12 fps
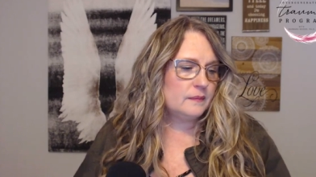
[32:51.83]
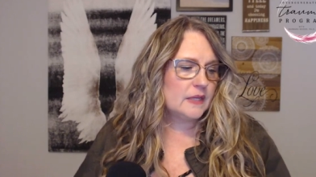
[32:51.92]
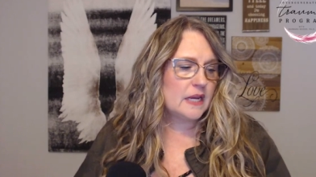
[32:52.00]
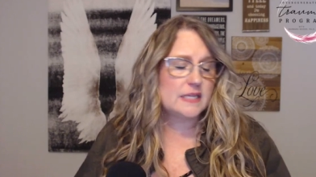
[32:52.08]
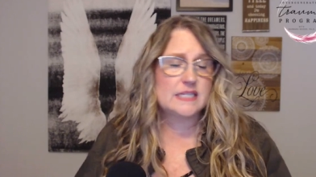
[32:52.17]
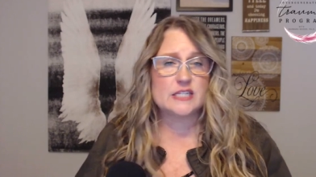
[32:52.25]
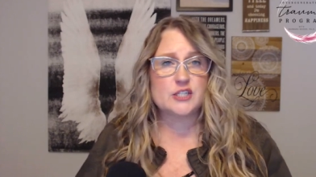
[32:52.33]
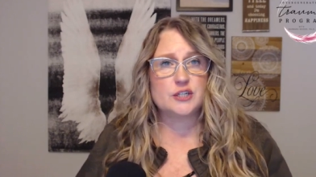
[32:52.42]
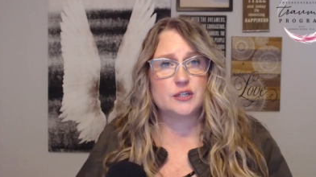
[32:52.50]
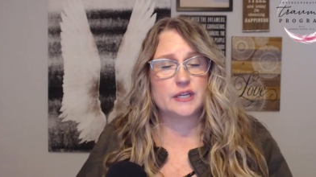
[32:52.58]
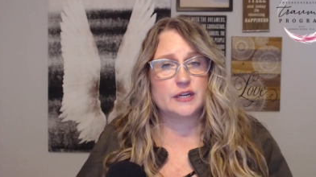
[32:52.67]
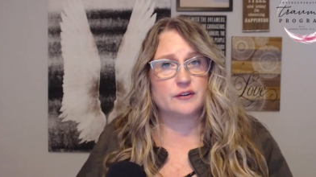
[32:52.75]

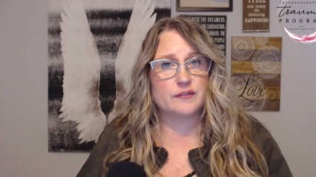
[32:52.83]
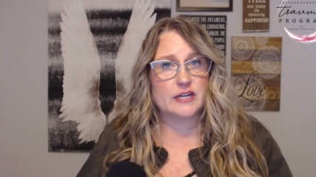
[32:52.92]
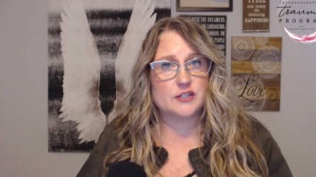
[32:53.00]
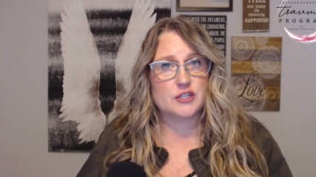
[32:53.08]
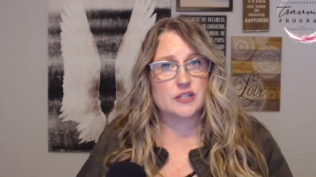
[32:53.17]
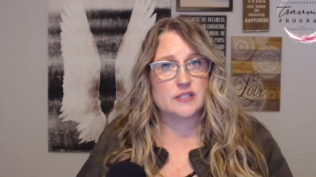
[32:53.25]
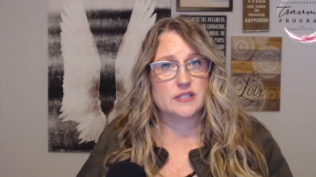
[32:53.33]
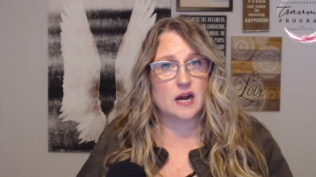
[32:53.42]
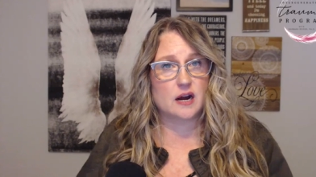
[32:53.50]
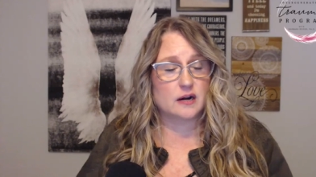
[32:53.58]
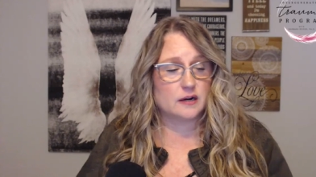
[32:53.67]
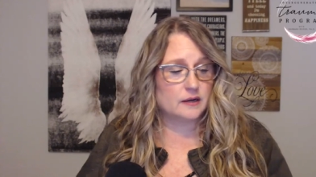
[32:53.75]
Additional interventions
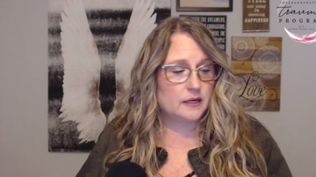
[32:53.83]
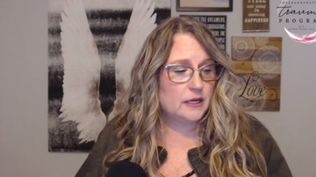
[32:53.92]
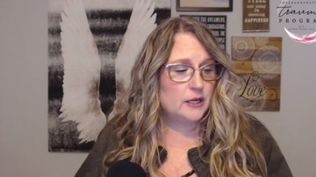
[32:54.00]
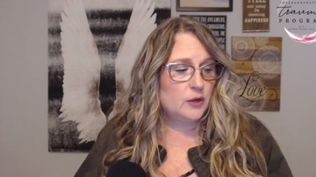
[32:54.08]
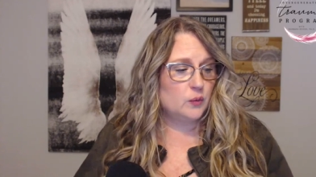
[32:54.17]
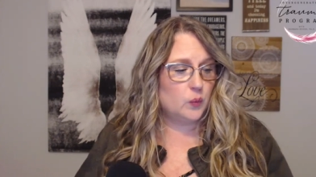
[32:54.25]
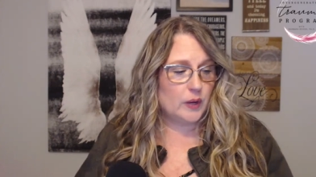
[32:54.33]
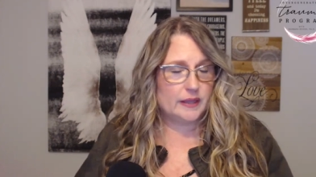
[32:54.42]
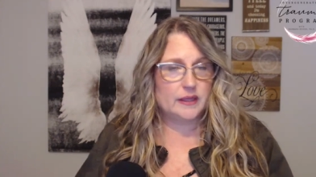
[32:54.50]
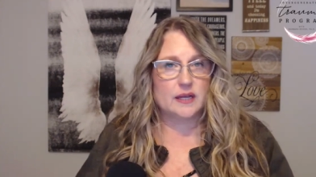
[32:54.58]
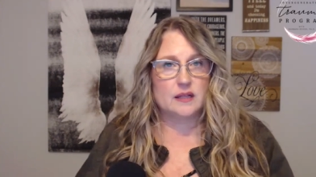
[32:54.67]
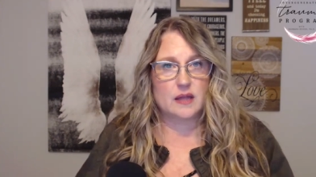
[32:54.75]
are
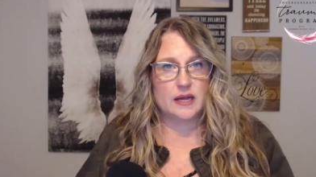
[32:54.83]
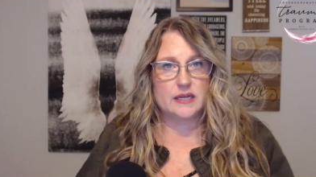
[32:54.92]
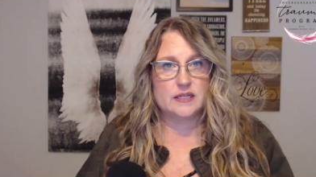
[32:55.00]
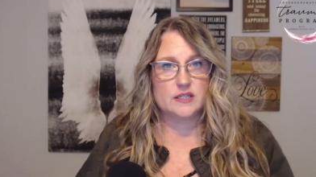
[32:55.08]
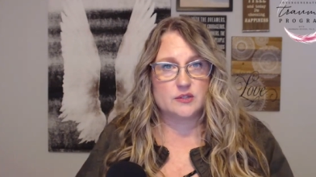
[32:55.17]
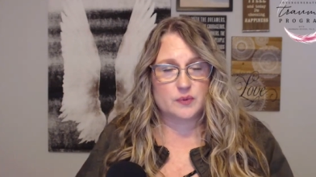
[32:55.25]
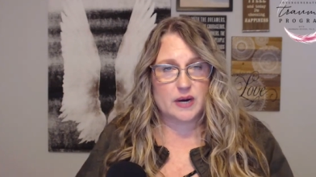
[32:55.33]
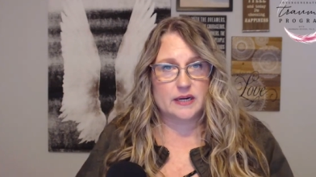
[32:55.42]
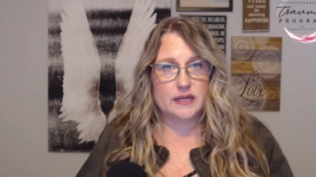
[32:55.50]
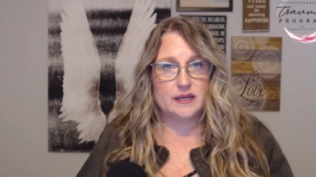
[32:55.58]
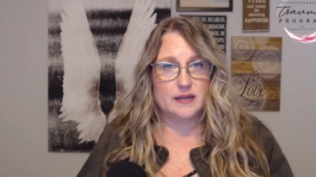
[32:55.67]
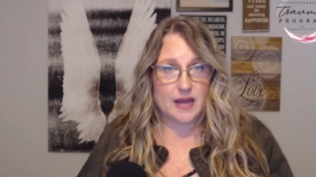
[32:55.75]
when the client is
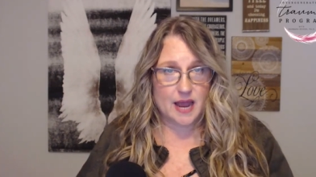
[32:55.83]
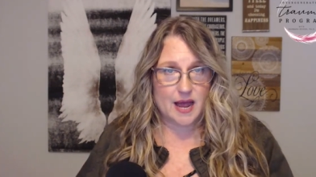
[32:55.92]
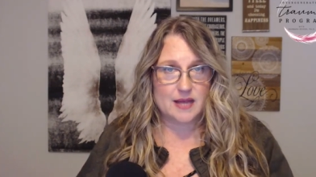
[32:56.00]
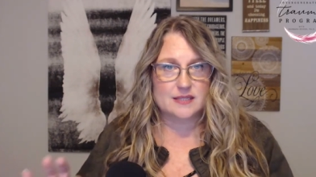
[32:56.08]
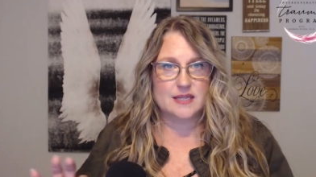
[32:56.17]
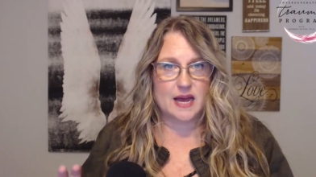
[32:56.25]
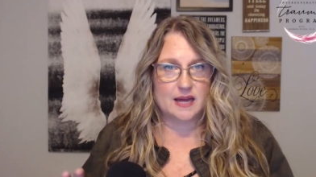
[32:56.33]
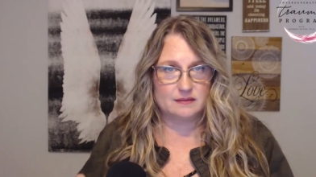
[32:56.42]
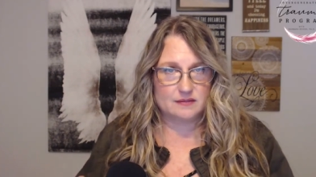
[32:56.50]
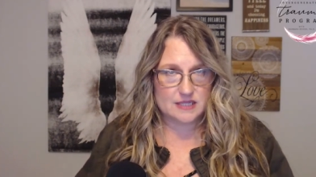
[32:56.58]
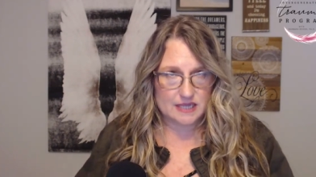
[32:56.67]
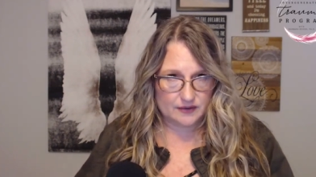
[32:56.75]
ready and has
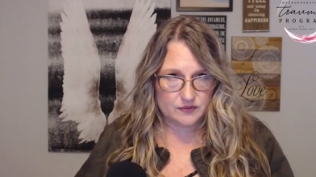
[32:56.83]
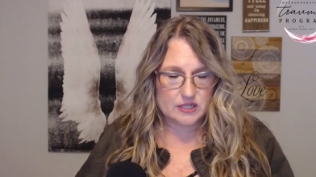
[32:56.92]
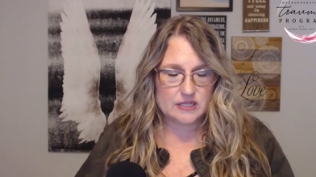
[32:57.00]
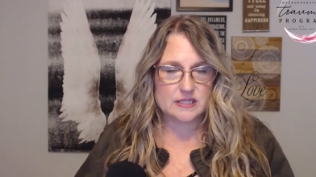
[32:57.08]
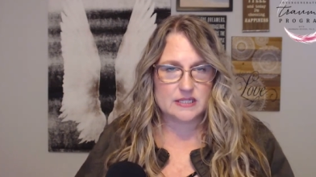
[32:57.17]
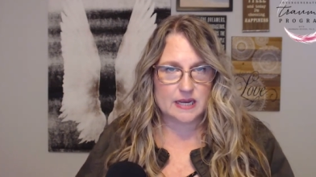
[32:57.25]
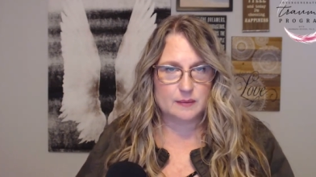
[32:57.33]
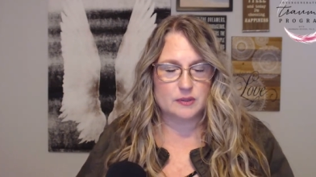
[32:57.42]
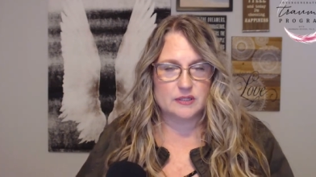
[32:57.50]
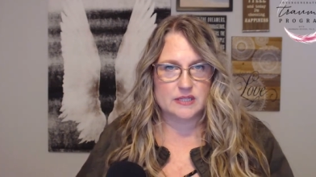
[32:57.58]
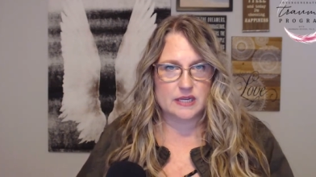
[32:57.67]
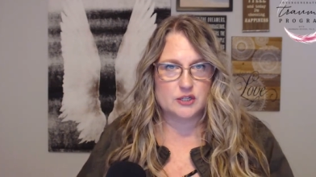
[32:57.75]
that safety and
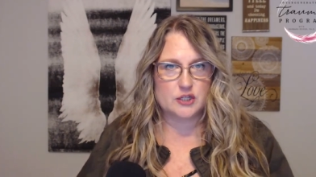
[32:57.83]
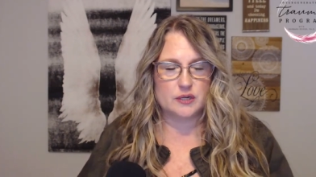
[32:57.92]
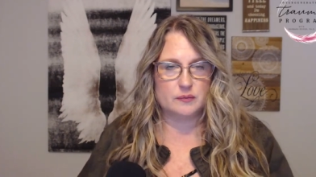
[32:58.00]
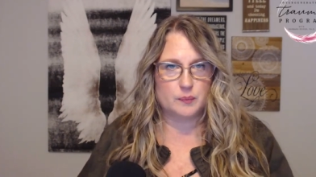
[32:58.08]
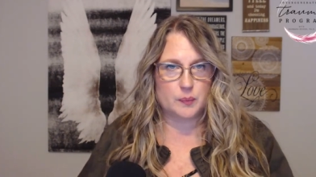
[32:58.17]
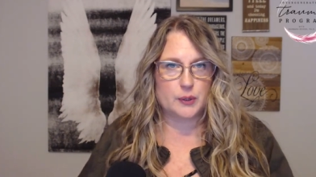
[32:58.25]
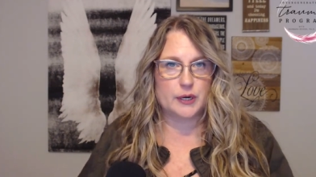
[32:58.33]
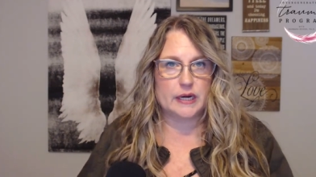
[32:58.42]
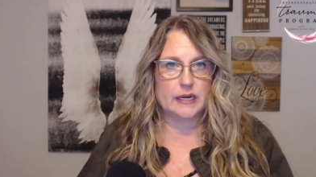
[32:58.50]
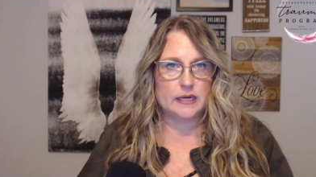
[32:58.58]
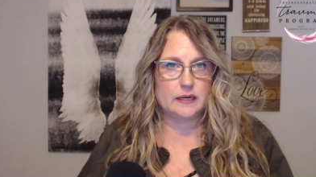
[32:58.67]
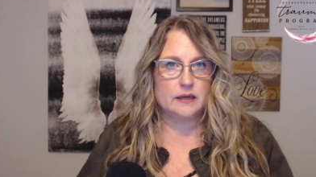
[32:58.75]
stabilization
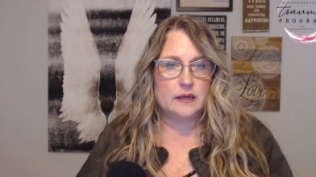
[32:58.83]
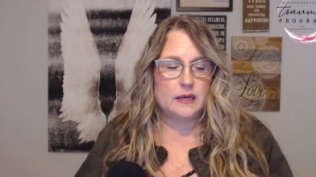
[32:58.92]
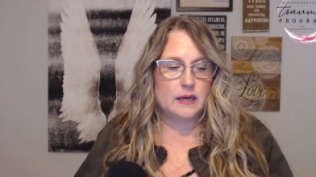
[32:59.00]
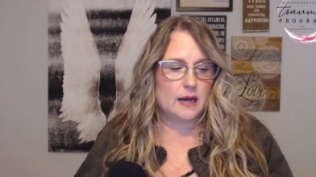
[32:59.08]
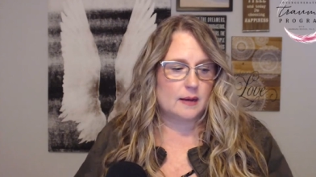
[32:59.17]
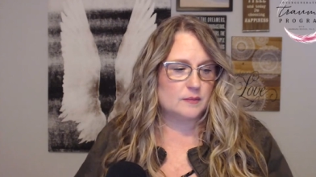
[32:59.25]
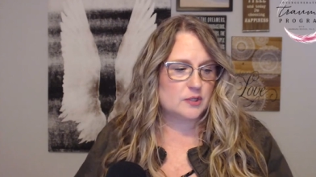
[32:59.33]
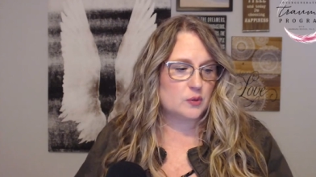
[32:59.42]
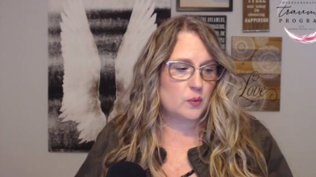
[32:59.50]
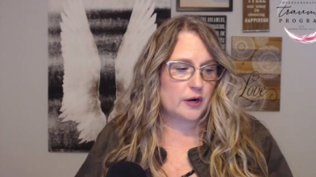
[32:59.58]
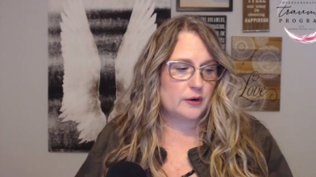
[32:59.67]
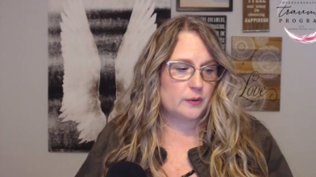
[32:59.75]
pretty
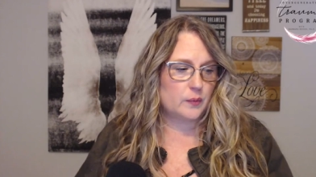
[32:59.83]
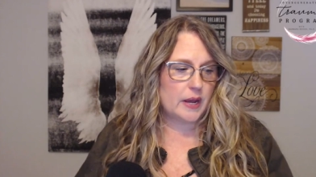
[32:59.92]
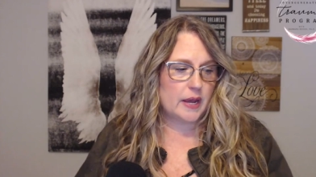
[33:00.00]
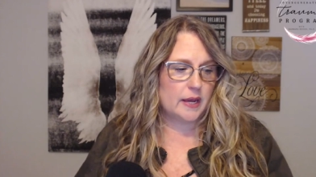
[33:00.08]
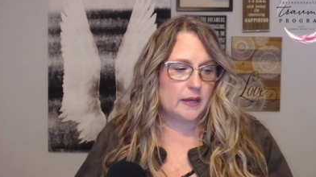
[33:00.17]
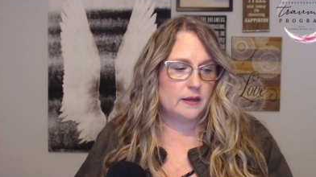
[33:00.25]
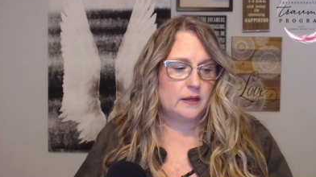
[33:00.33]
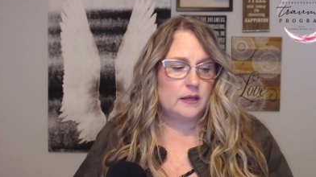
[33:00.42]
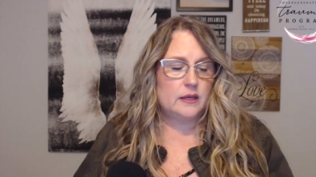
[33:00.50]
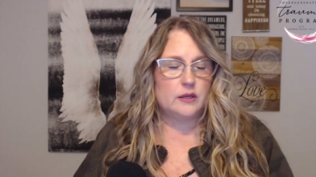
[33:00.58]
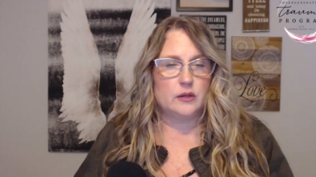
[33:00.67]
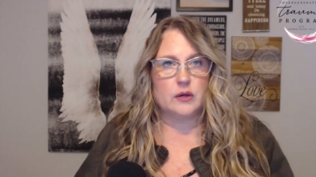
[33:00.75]
squared away.
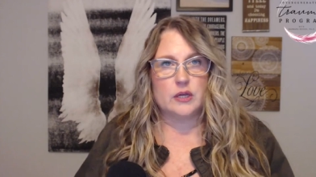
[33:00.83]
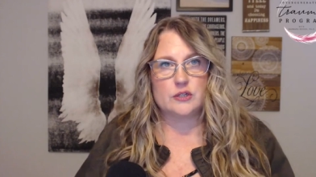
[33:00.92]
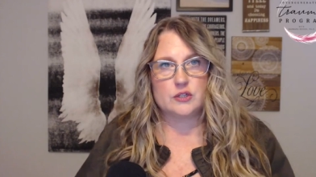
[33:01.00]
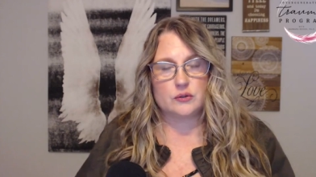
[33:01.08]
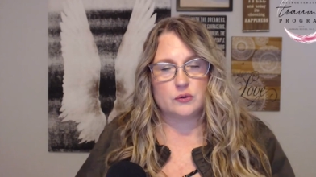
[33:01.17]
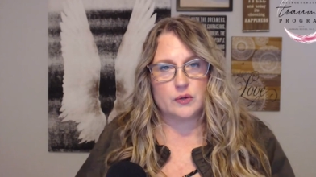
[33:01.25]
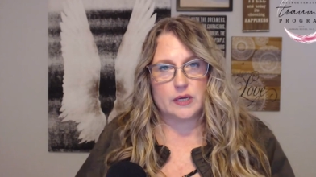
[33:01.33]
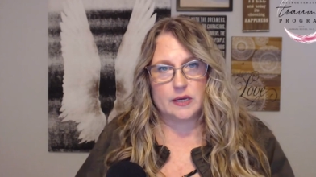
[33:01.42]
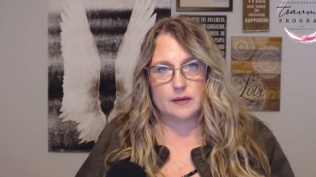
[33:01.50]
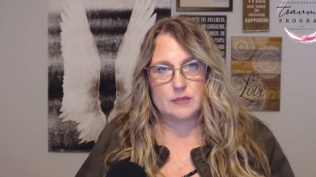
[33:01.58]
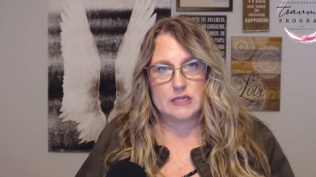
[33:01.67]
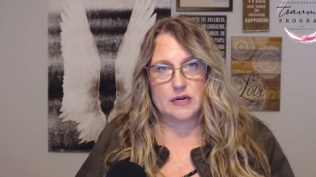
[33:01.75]
You can do
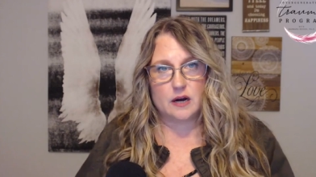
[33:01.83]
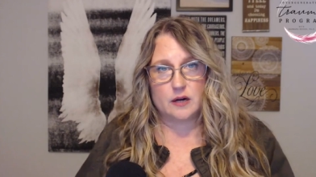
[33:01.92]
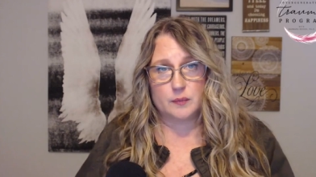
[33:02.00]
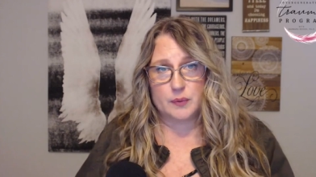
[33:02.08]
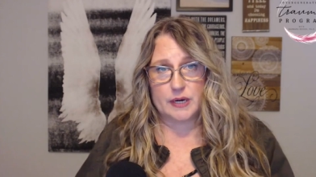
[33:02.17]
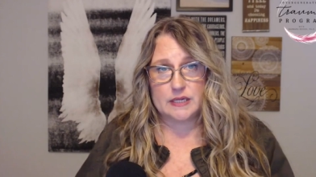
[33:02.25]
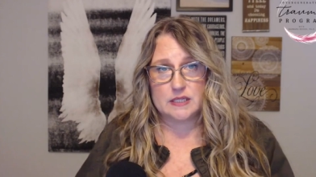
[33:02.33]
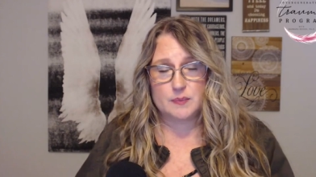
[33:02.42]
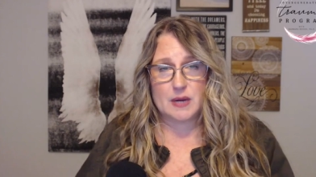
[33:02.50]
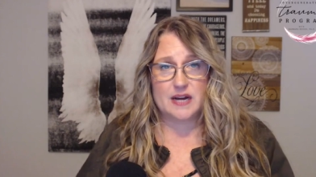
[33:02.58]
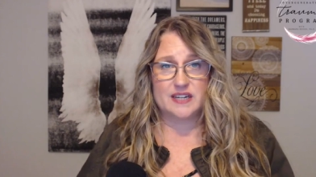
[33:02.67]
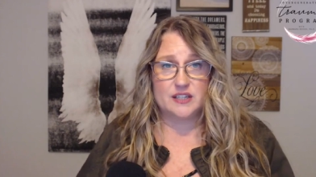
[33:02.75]
EMDR and brain
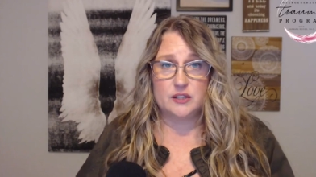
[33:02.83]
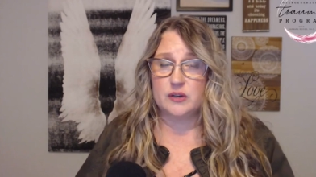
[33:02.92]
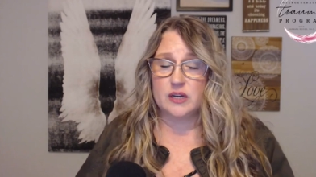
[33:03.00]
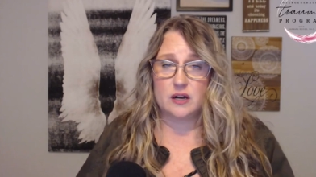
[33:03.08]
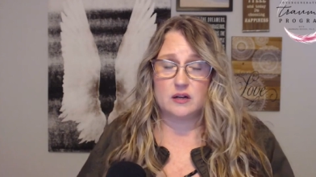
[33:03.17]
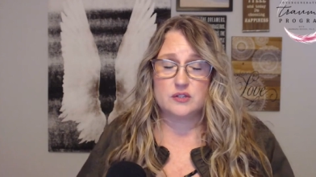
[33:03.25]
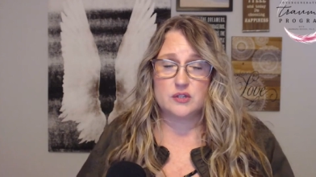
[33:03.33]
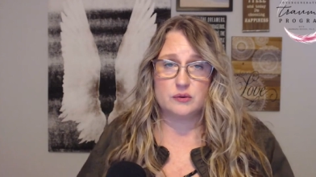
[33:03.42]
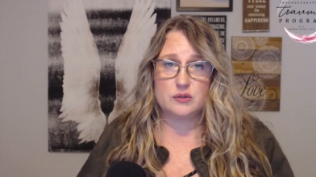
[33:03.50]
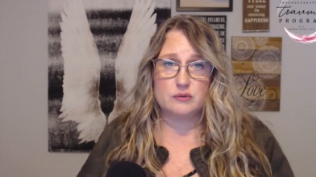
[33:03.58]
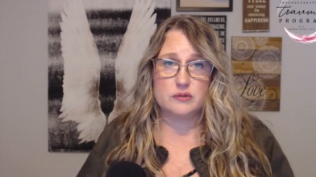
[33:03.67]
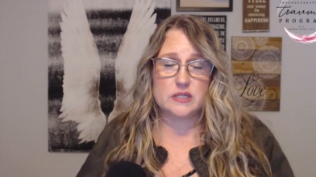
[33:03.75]
spotting. You can also use